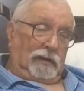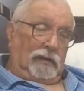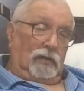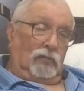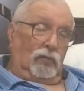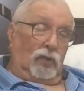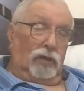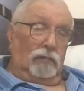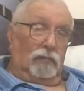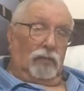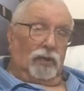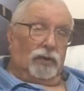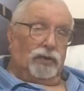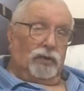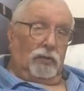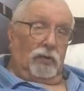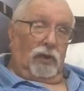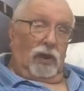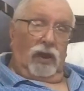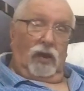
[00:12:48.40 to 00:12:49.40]
One of my
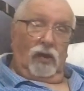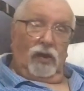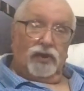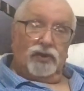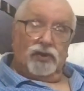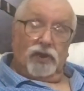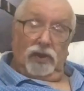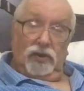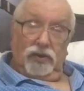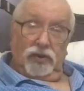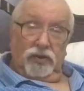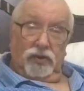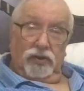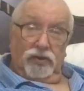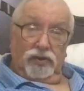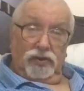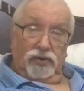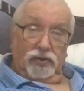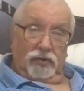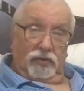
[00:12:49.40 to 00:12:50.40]
Twilight Sunshine
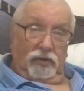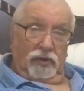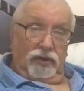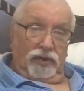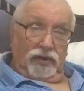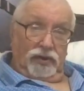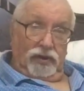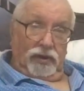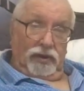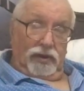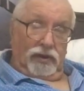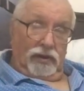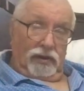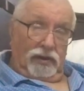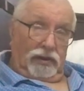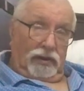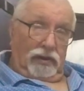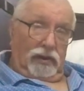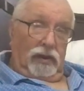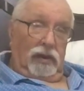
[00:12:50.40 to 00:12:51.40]
stories
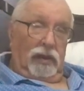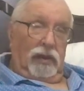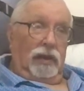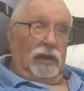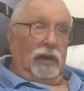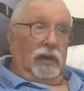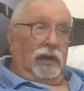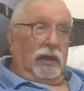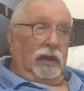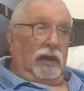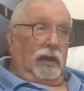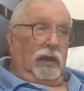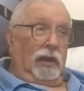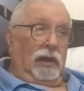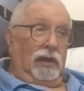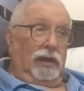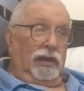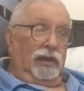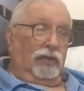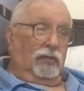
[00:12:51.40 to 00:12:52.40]

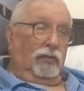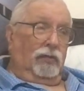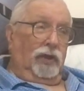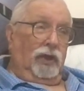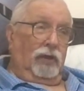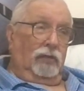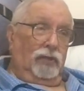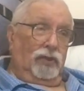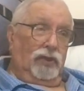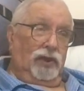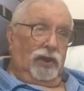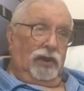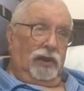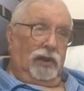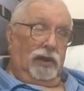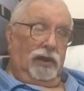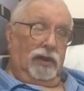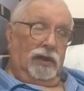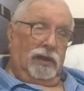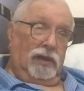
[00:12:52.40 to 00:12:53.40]
is when I was
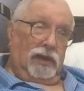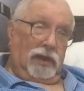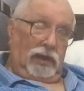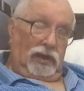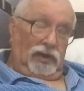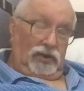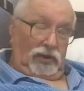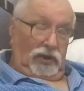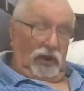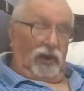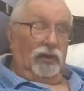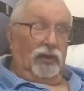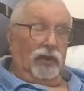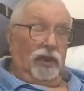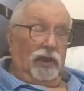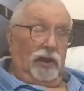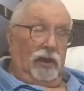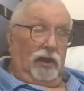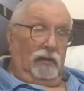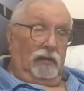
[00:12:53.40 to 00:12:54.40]
still in the
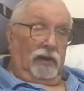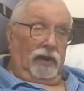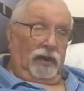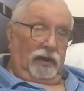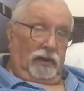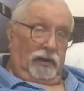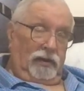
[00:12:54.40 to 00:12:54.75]
RM.